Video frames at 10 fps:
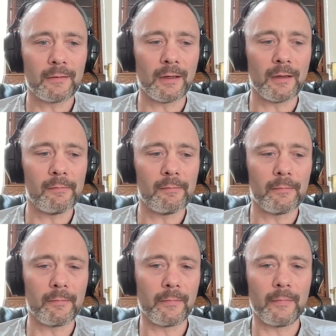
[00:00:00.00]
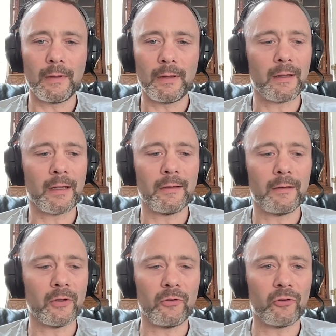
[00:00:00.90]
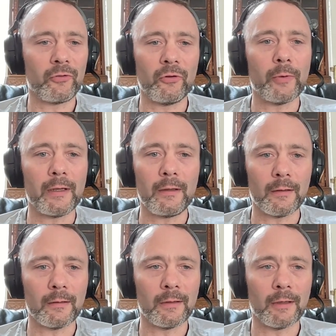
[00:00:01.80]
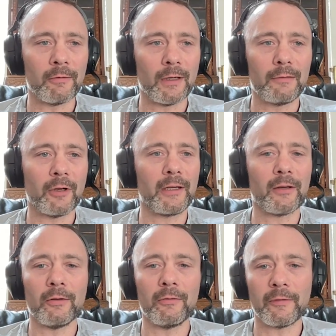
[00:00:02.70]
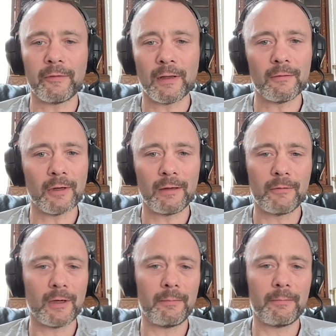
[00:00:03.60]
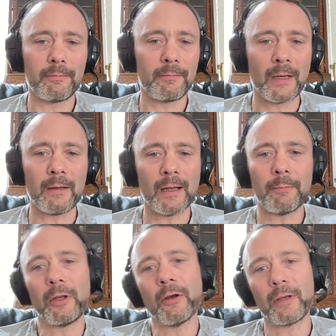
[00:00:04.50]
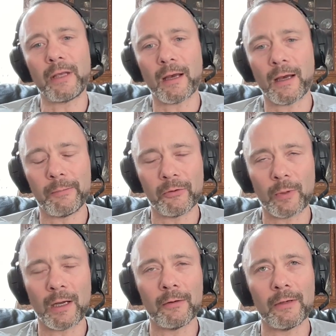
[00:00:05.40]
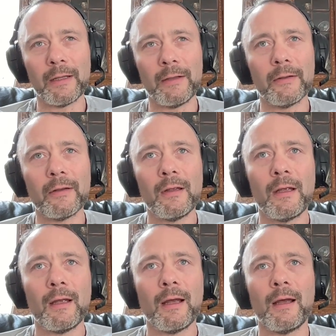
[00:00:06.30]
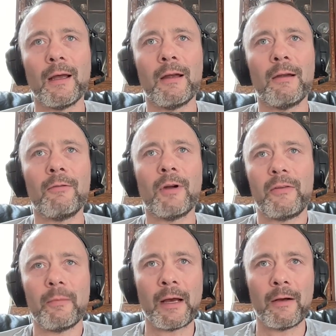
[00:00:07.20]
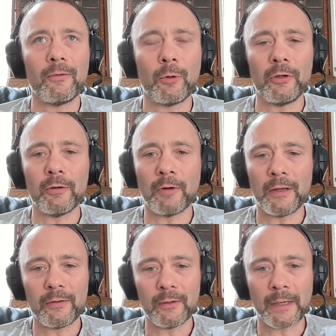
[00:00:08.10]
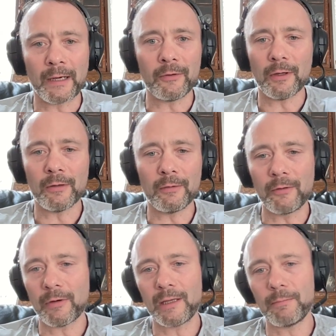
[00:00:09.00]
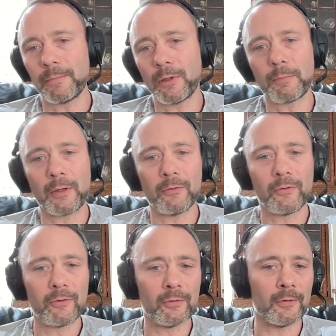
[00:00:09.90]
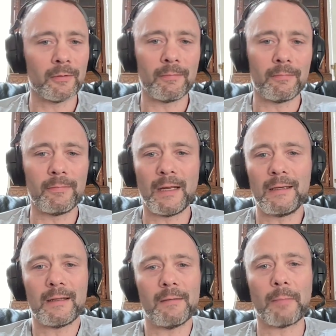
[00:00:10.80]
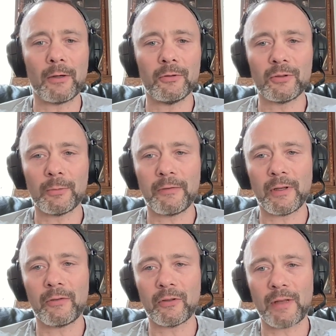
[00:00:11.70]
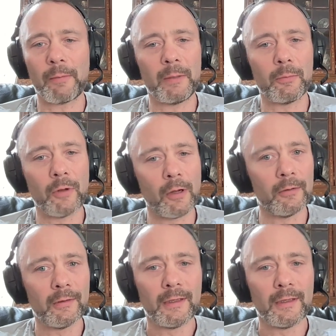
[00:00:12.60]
um, then just do it. You know, like write code for fun, write and put it on GitHub as well, and write about what you're writing about. You know, create blog posts or LinkedIn posts or what is it? Just let people know